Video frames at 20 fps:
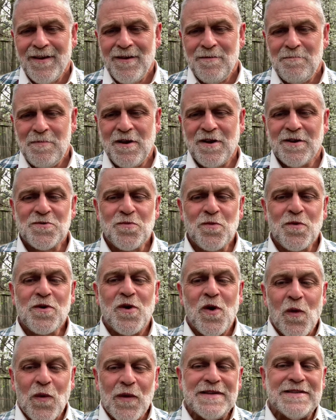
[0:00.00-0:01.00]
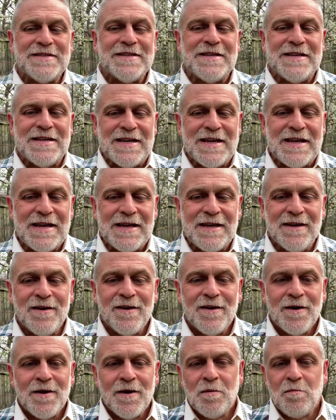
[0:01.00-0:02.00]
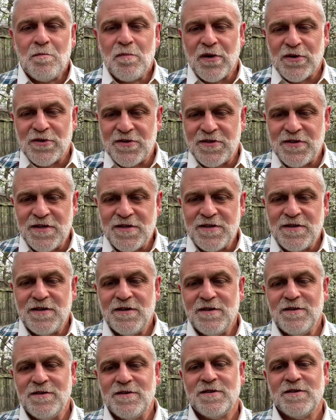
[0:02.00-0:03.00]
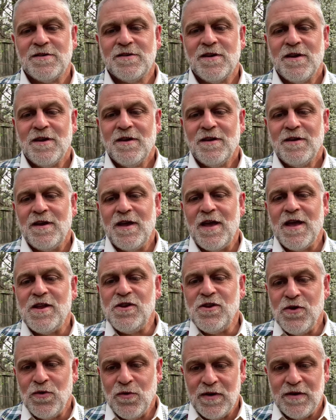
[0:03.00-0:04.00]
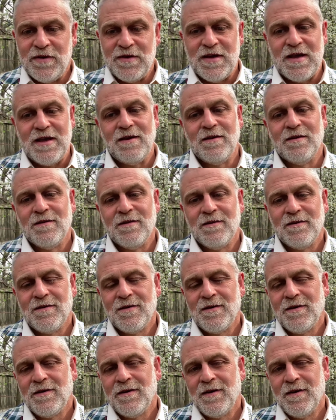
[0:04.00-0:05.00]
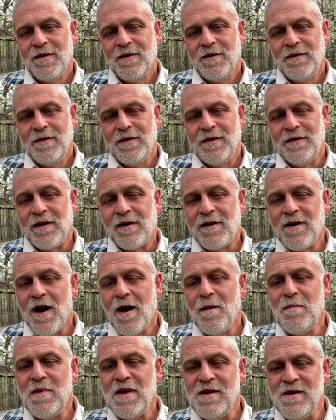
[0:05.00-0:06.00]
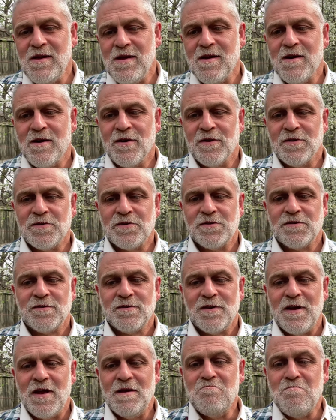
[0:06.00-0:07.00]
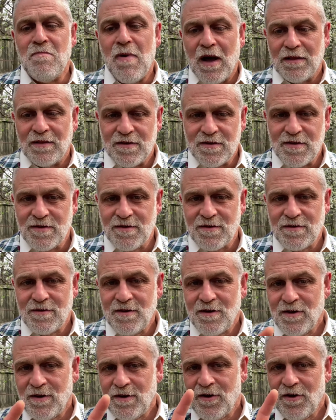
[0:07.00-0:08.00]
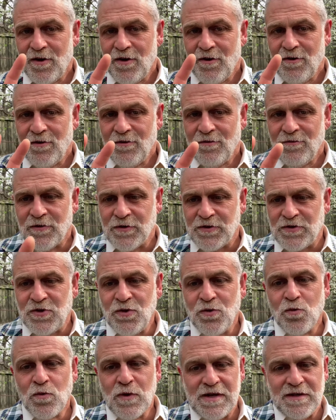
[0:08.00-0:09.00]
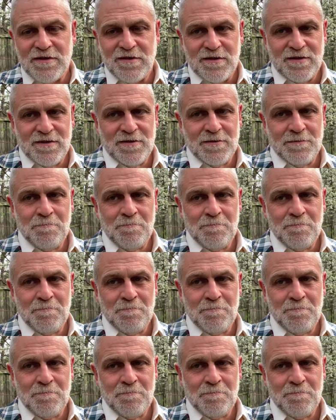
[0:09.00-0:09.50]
Because we're going to need persistence and unity in the coming years and months for two reasons.